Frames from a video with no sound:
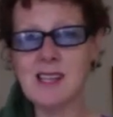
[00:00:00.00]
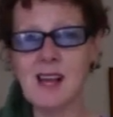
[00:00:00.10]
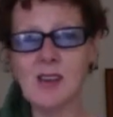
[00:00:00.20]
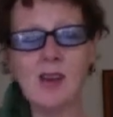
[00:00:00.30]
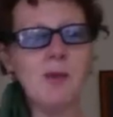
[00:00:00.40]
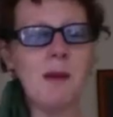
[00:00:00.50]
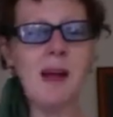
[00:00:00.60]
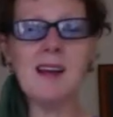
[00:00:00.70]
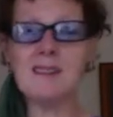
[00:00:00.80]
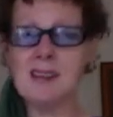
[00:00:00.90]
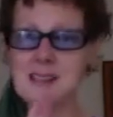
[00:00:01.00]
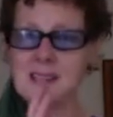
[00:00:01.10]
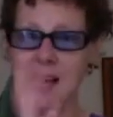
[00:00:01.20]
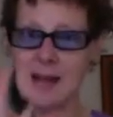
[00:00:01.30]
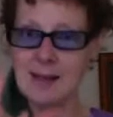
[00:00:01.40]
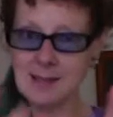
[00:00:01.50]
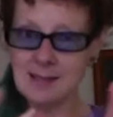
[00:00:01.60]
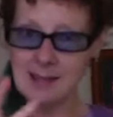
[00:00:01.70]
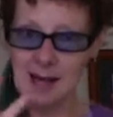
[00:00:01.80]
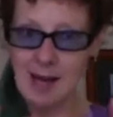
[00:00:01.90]
And you can make these out in
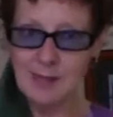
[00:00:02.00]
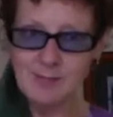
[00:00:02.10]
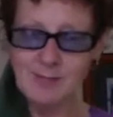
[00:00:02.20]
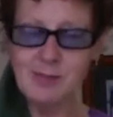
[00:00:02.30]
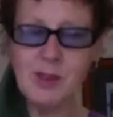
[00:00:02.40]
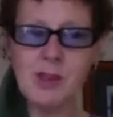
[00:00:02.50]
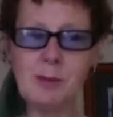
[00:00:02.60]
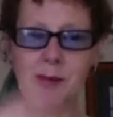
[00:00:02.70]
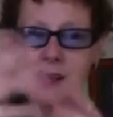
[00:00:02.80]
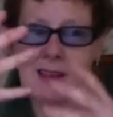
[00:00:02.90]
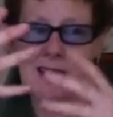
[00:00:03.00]
the garden. You can make